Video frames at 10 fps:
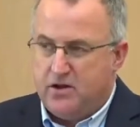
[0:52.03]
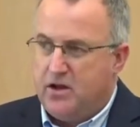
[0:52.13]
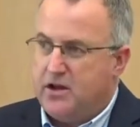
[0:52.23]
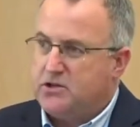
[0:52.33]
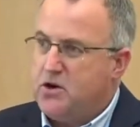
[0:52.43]

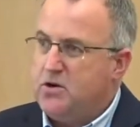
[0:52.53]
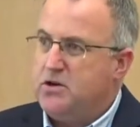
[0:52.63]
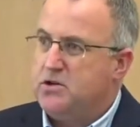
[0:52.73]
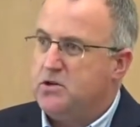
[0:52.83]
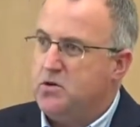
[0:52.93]
a
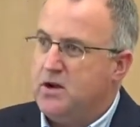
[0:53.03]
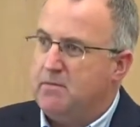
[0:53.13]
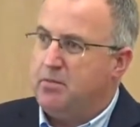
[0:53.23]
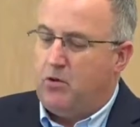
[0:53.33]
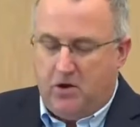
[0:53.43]
student to
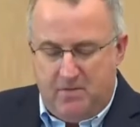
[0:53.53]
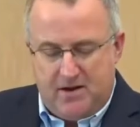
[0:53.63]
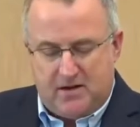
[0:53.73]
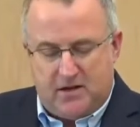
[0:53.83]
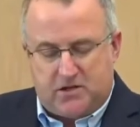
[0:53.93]
employment,
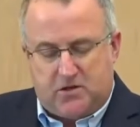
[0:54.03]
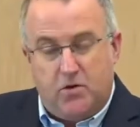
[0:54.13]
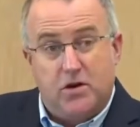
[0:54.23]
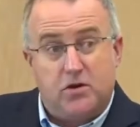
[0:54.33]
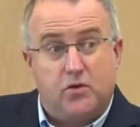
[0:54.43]
a
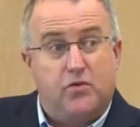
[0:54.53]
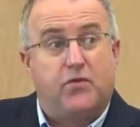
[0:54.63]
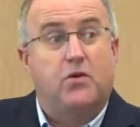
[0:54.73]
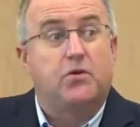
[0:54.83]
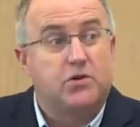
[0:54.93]
student to
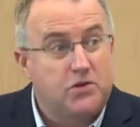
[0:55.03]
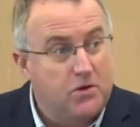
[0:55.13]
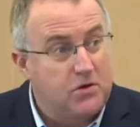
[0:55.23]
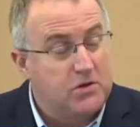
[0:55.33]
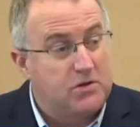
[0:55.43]
further
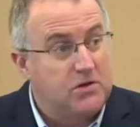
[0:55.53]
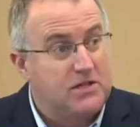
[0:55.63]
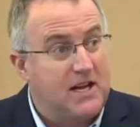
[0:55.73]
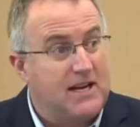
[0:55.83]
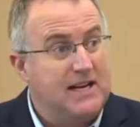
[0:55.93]

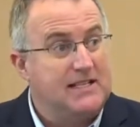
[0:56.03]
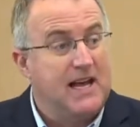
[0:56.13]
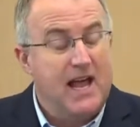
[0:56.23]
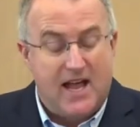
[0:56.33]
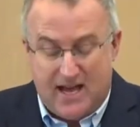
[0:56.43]
studies
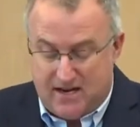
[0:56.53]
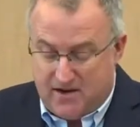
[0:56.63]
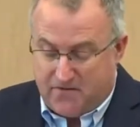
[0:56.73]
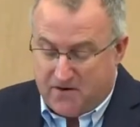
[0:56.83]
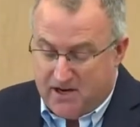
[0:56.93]
at a
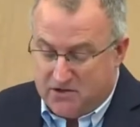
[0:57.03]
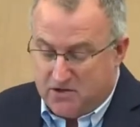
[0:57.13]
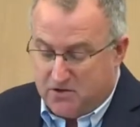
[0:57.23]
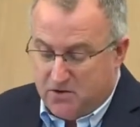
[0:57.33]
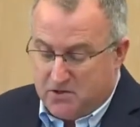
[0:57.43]
different
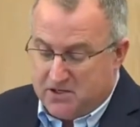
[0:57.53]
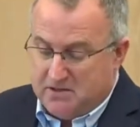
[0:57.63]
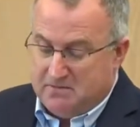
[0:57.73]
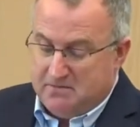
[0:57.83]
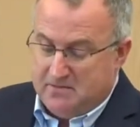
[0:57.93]
institution.